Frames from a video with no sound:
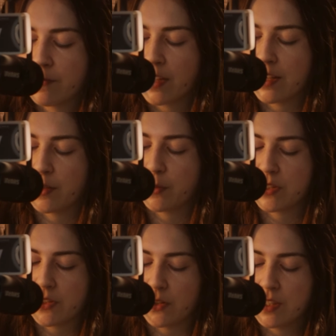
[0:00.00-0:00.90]
And it was
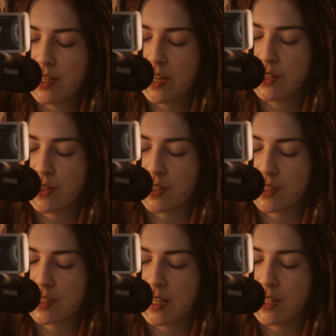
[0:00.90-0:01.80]
salted and
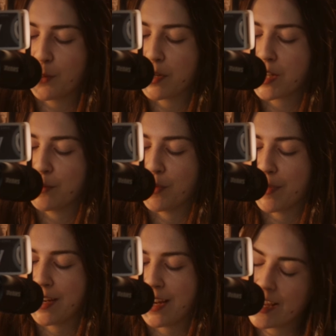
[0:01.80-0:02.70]
cooked, and the wicked
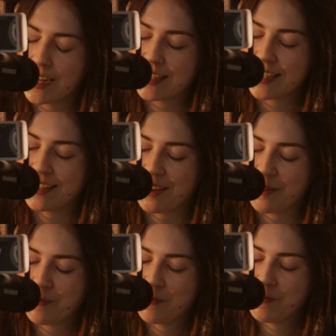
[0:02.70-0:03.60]
woman ate it up,
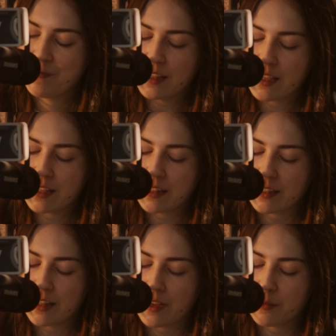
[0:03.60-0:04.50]
thinking
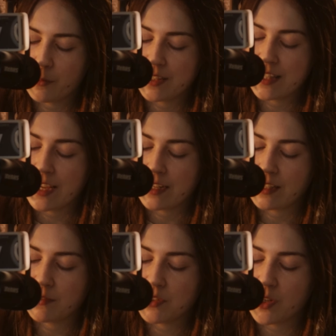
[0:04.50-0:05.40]
that that was the end
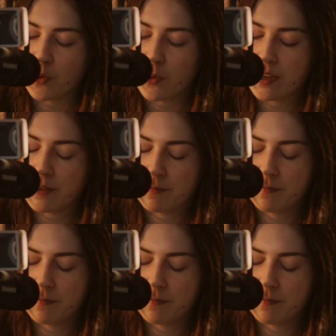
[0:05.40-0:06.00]
of Snow White.